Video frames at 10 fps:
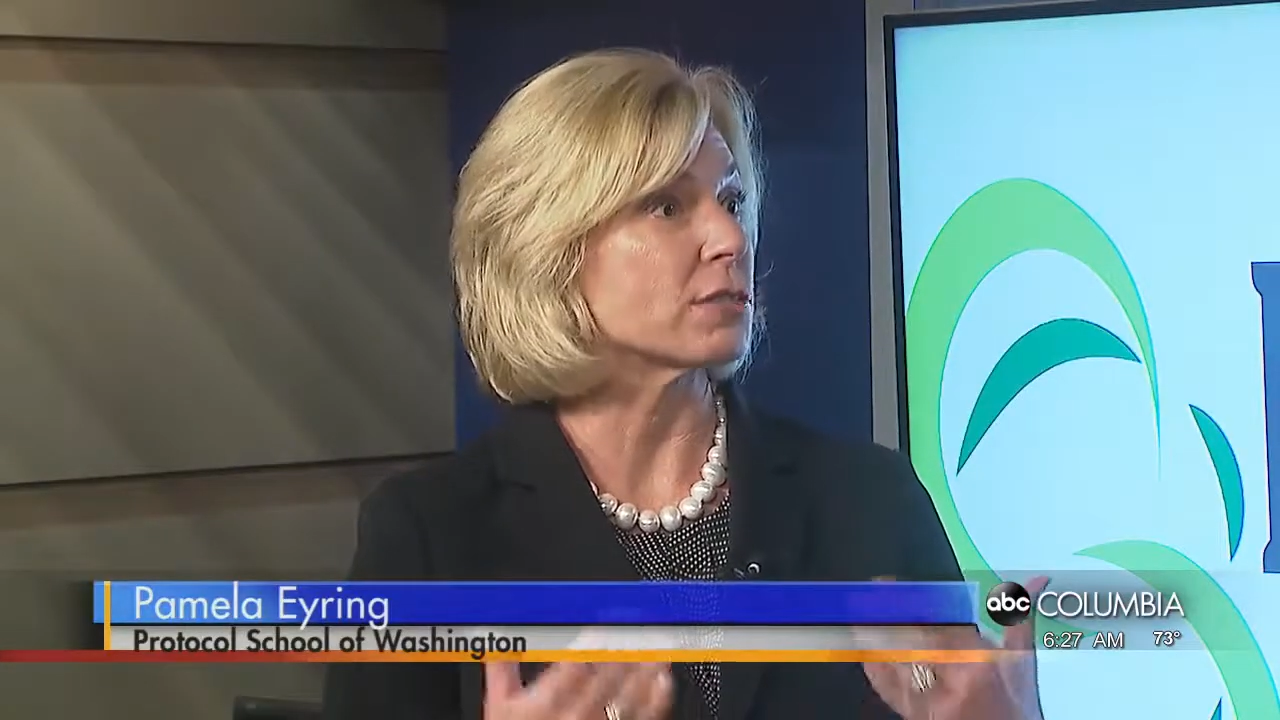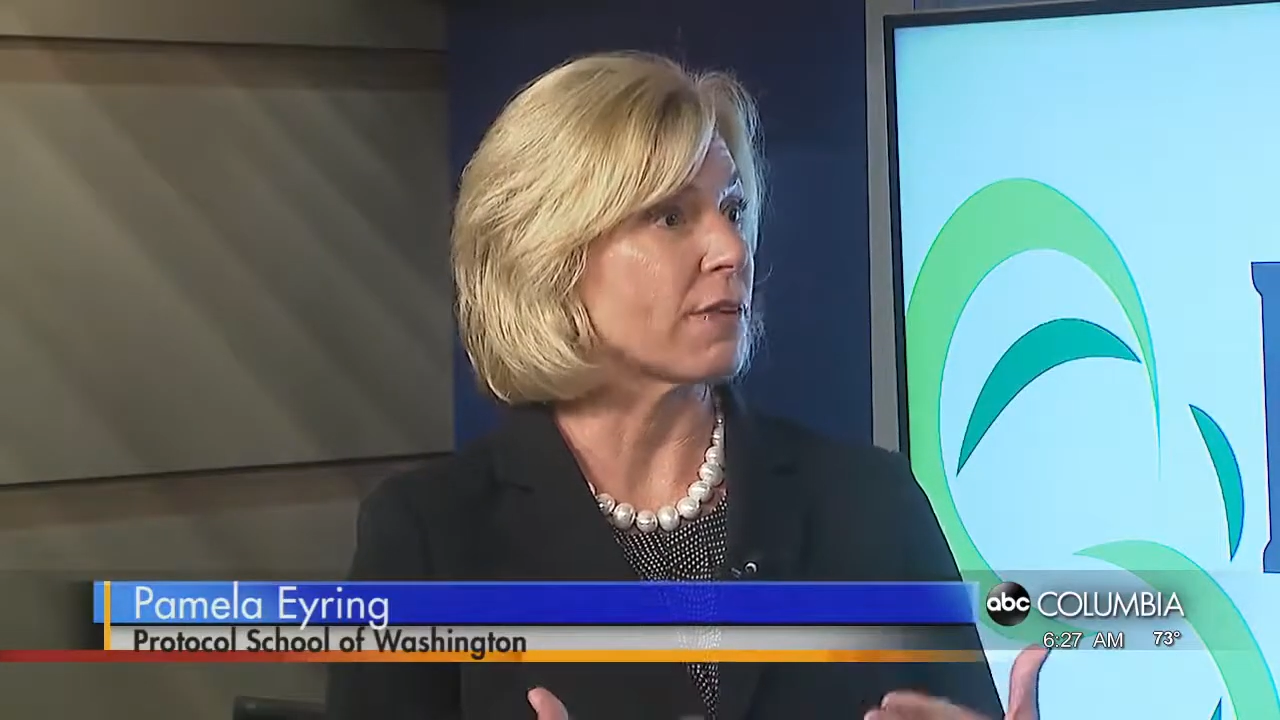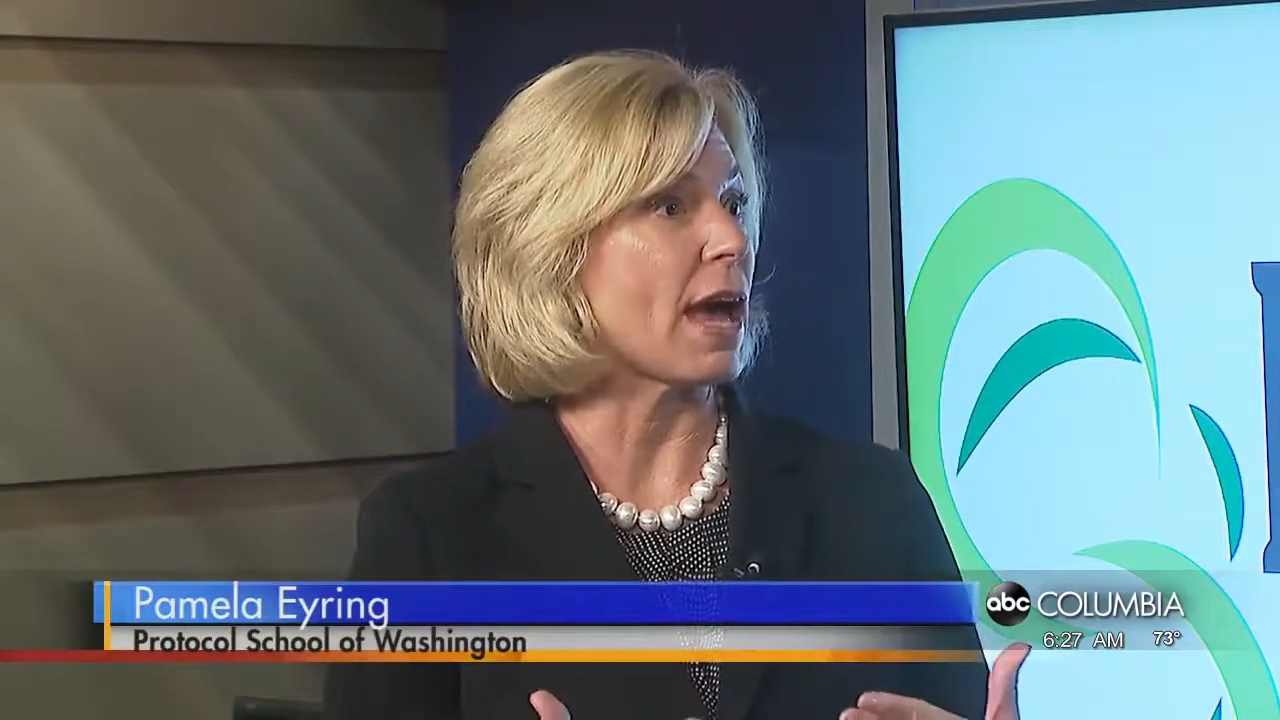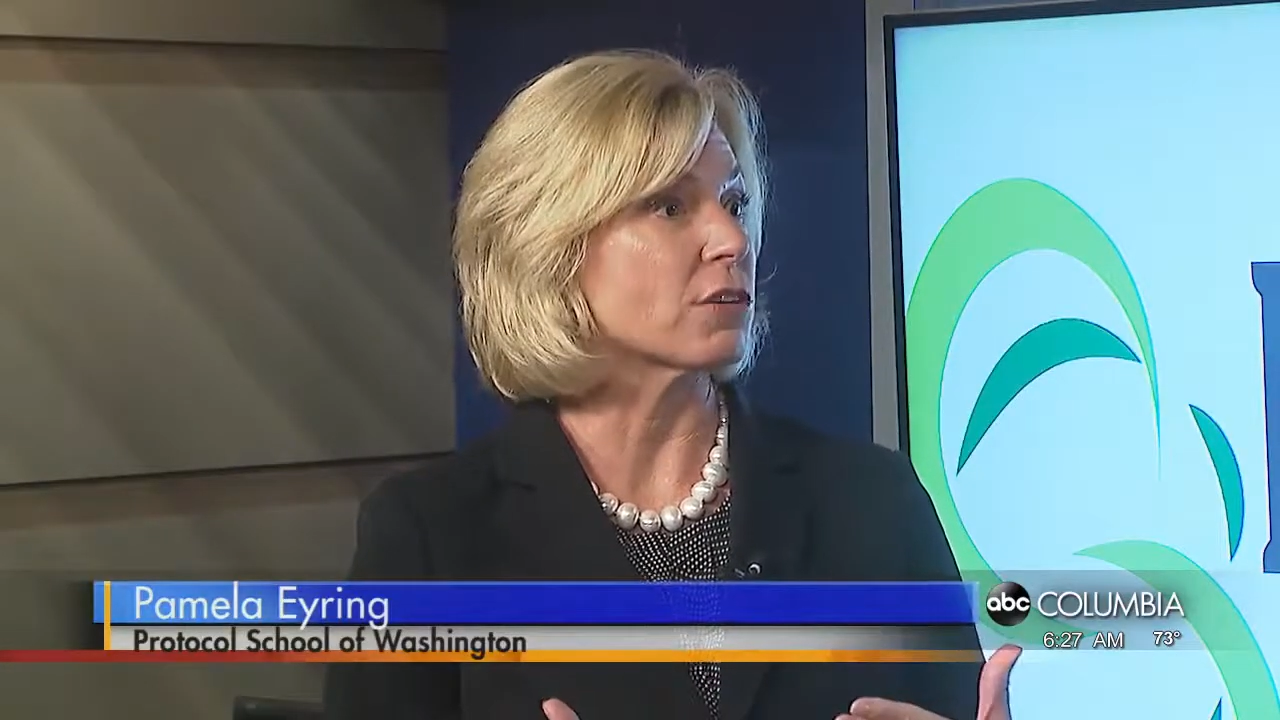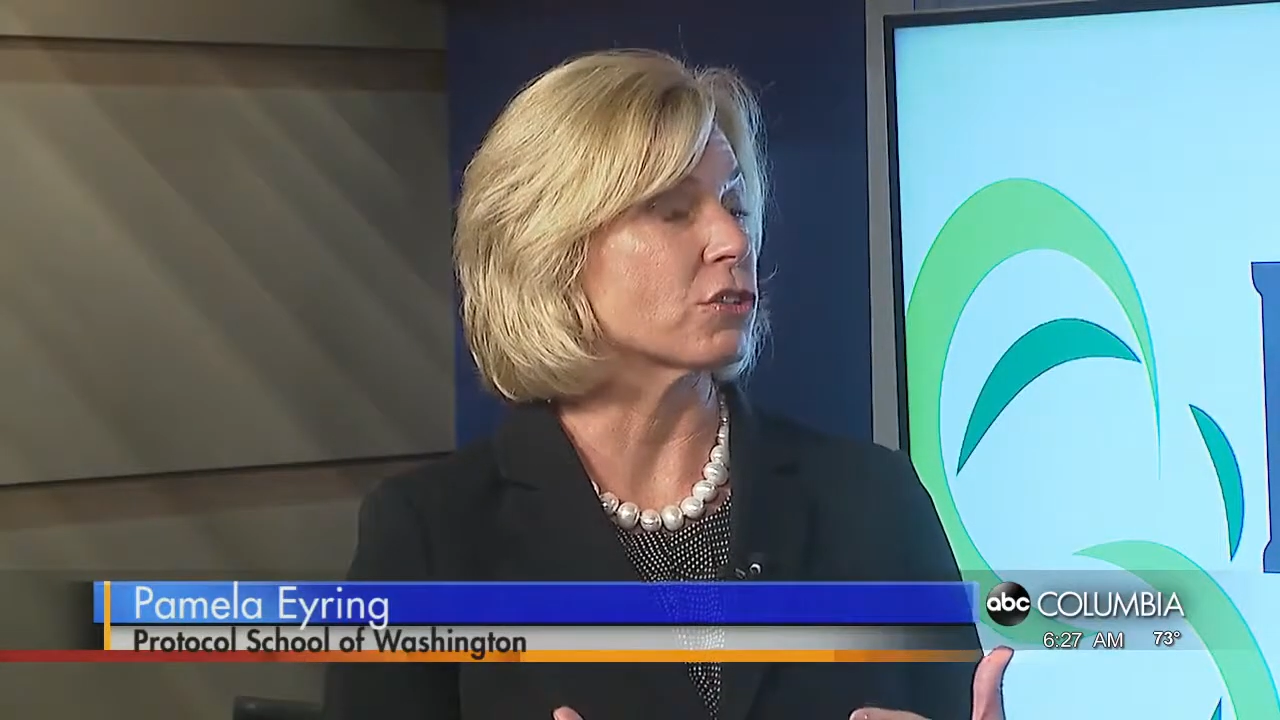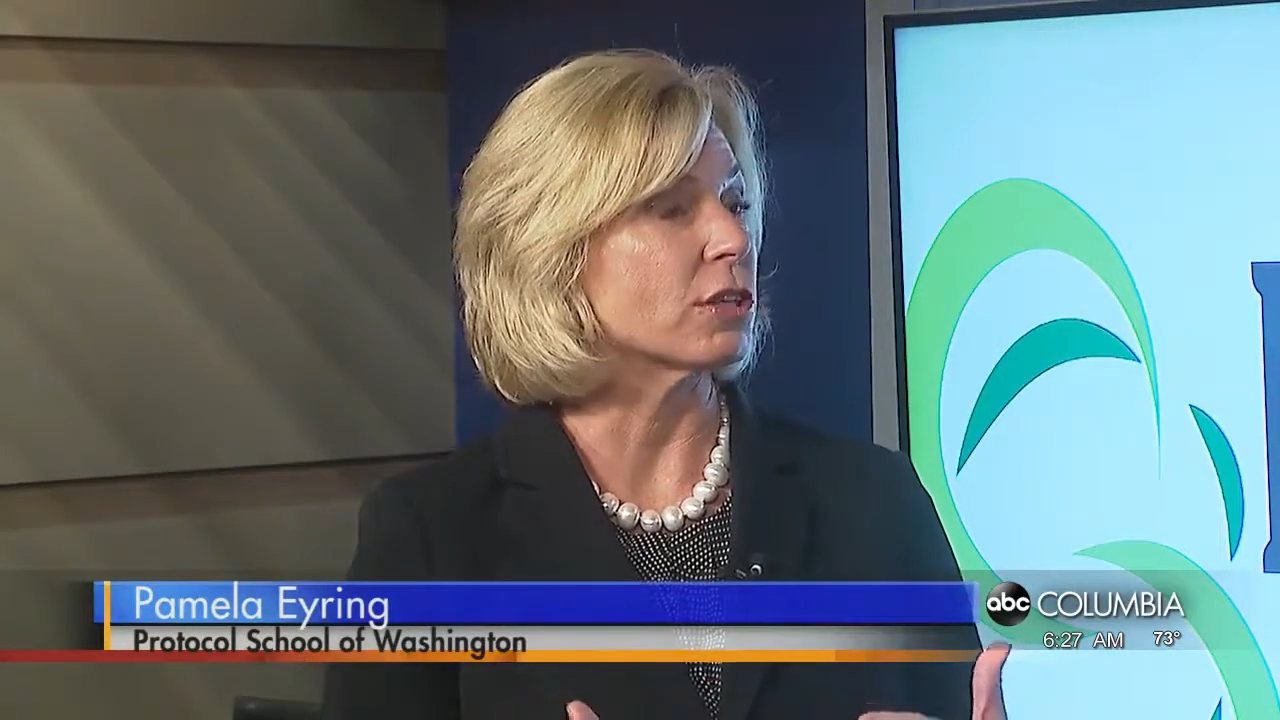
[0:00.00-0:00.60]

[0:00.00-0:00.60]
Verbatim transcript: factor.